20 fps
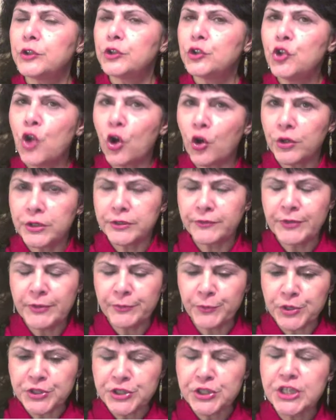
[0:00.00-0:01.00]
not it
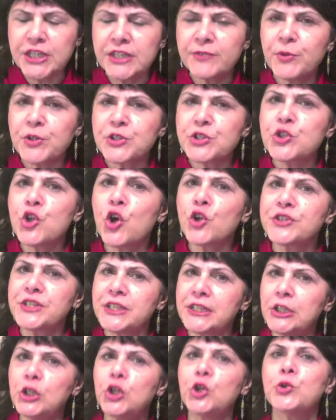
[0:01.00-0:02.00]
was it was not
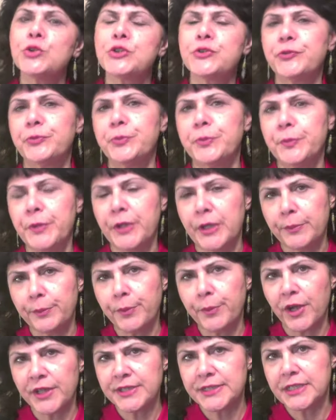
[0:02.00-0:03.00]
allowed uh,
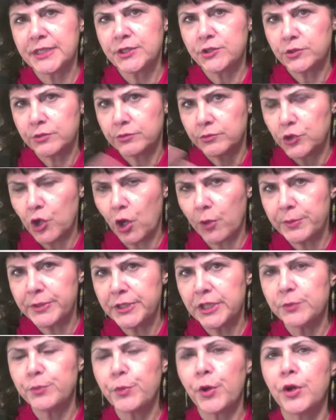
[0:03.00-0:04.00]
by the
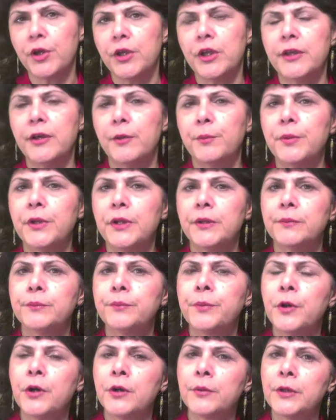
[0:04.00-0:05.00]
dominant uh,
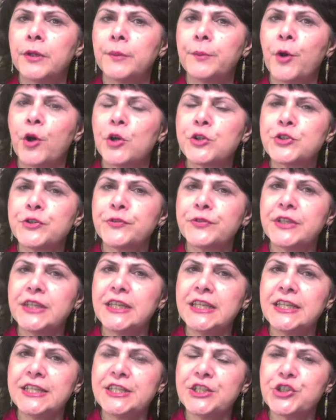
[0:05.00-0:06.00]
uh, part of the
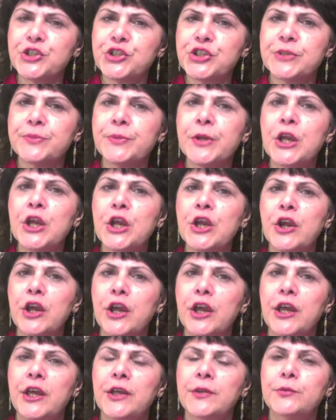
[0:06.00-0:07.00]
leadership
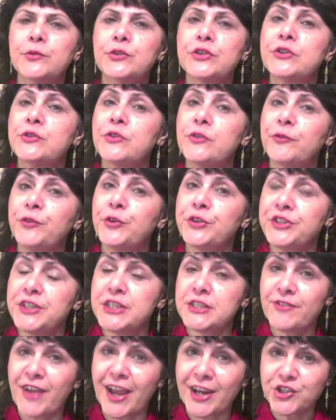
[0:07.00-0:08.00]
um, for
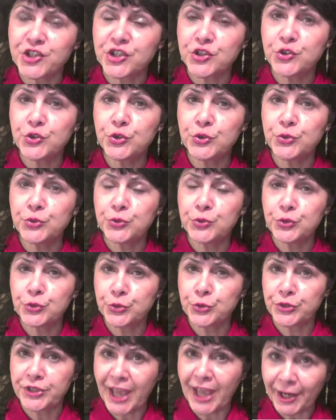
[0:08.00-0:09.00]
this faction to
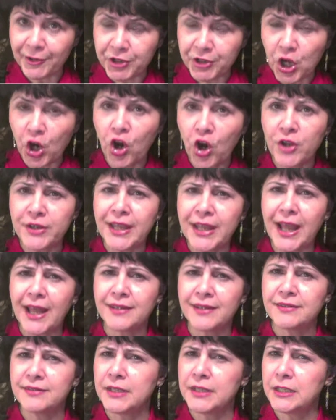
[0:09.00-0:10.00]
to carry on,
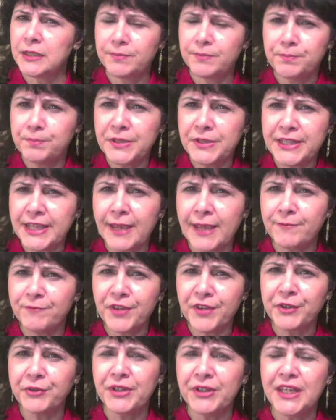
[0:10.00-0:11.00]
and it became
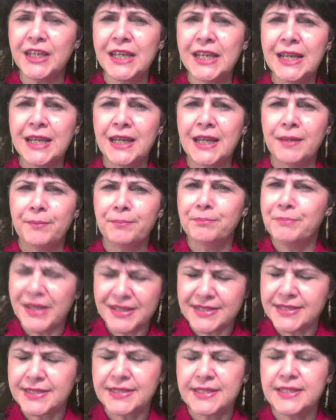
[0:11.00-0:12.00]
very
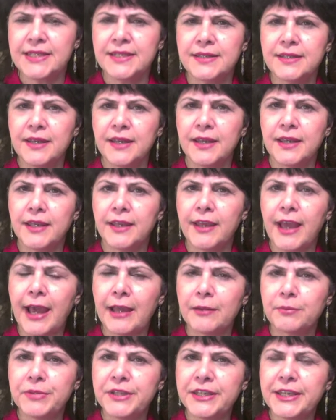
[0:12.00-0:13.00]
messy uh,
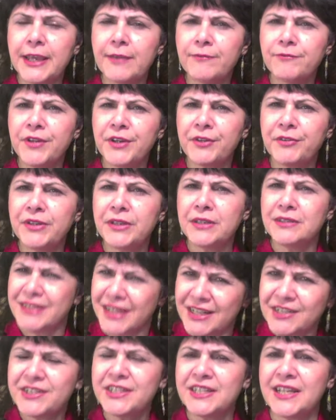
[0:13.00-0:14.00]
and became very
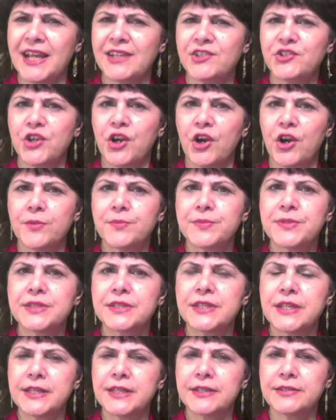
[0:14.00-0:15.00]
dirty at times.
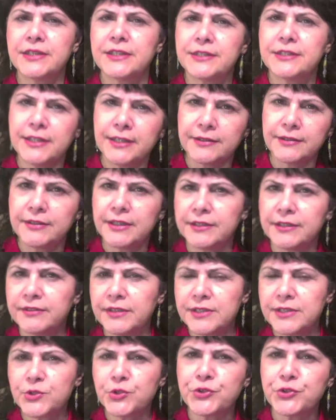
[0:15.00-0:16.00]
The the, the the,
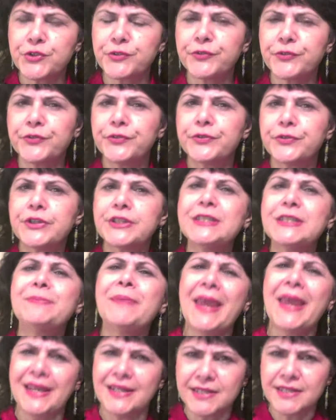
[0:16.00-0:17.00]
the sort of the
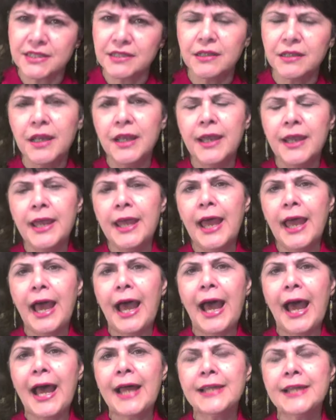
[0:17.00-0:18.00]
debate,
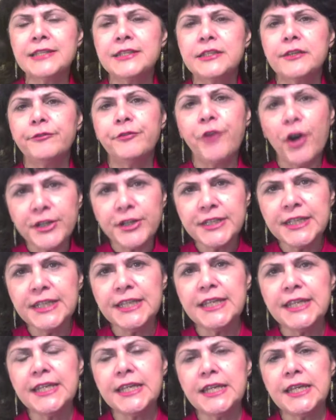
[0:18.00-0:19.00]
and
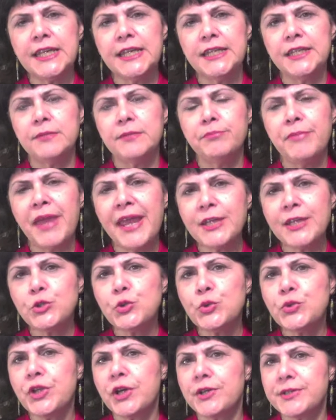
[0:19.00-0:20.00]
finally in May
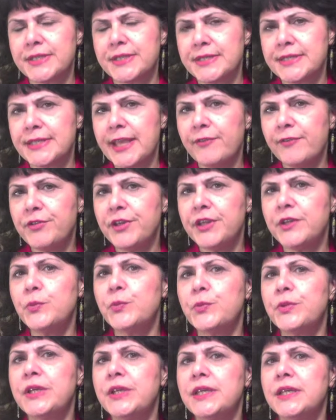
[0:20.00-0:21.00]
two thousand seven
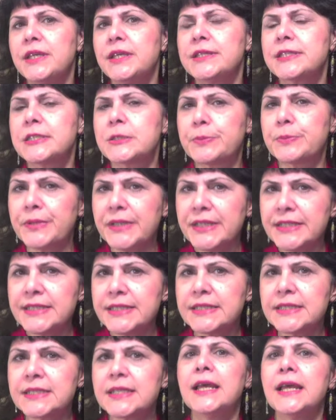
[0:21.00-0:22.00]
we
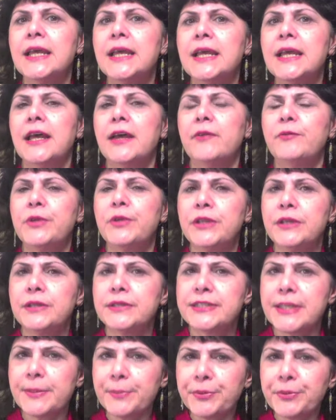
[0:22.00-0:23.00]
split we
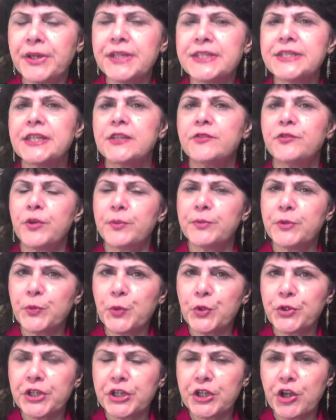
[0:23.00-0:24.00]
separated from the
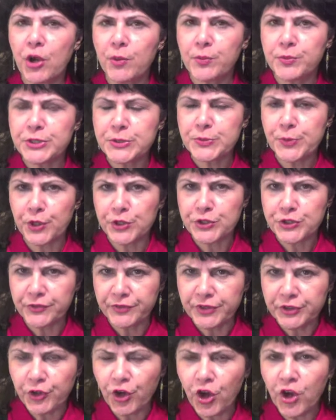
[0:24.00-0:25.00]
Worker Communist Party
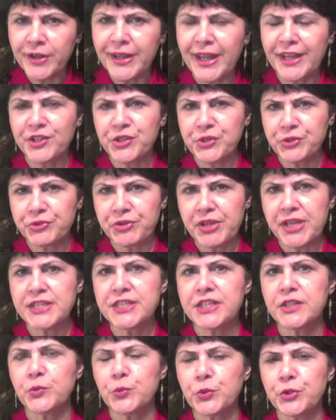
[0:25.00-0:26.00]
of Iran and
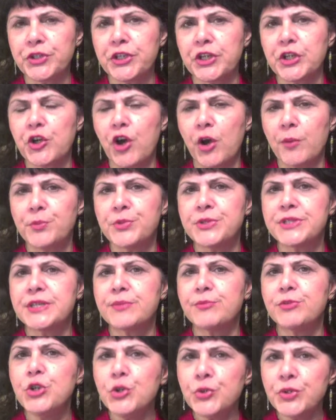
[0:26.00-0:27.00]
created Worker
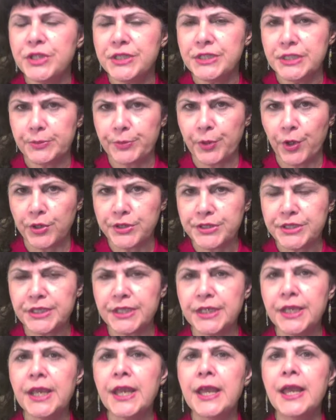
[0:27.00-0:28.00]
Communism Unity
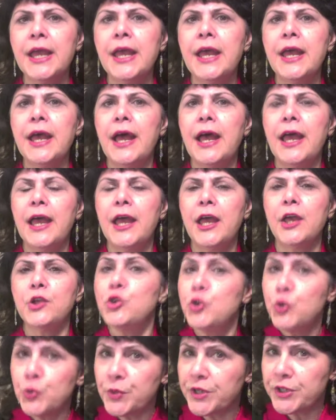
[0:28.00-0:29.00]
Party. Uh,
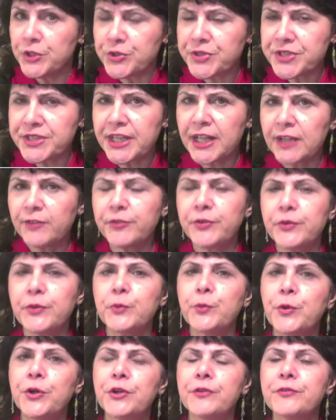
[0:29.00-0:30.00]
you were yourself
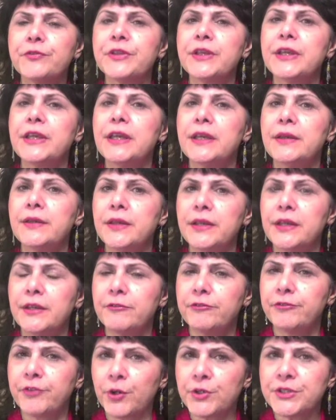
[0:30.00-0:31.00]
one of the uh,
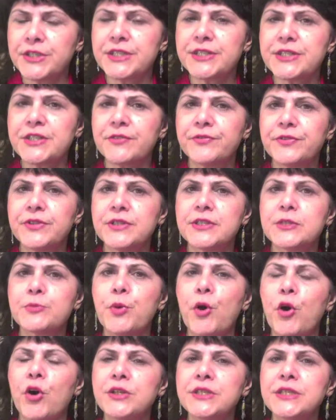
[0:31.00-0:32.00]
founders of this
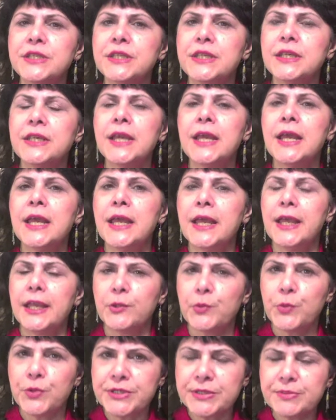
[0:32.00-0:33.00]
party.
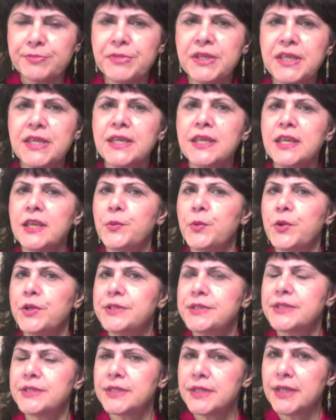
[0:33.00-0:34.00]
It was me, it
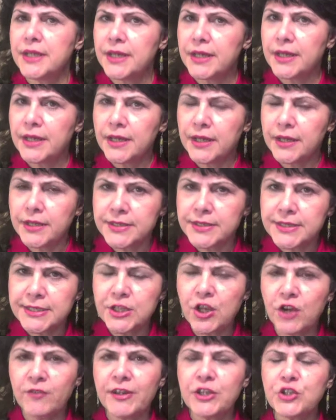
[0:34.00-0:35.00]
was uh,
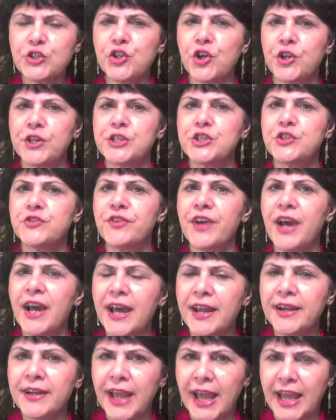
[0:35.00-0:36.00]
Siavash
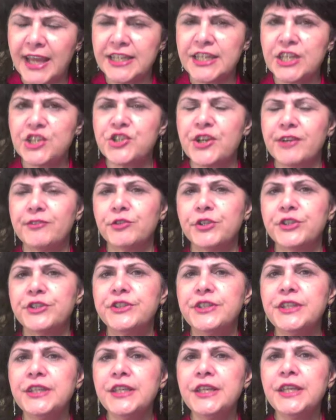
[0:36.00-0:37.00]
Danishvar, Ali
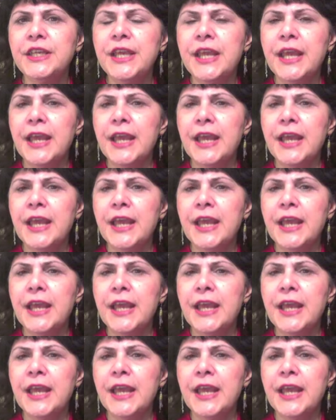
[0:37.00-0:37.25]
Javadi,